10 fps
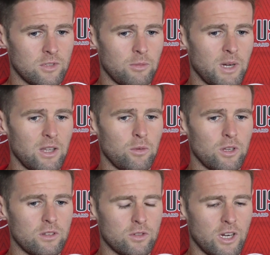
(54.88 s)
not by the
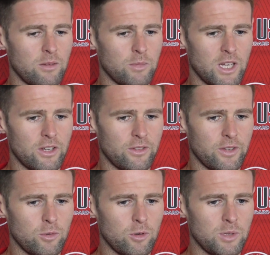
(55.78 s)
want of trying, but I don't
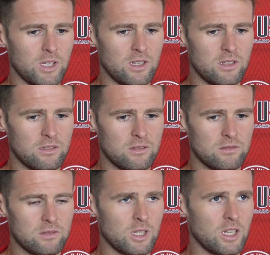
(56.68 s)
think we'll be
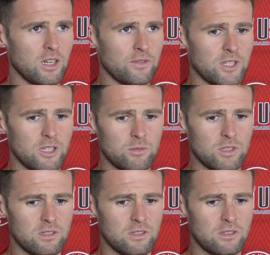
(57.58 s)
sitting off teams
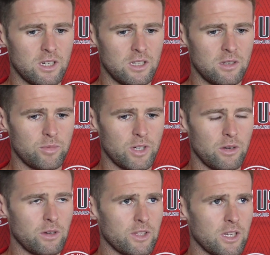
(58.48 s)
and letting them play
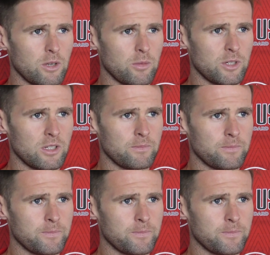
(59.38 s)
however they want to play.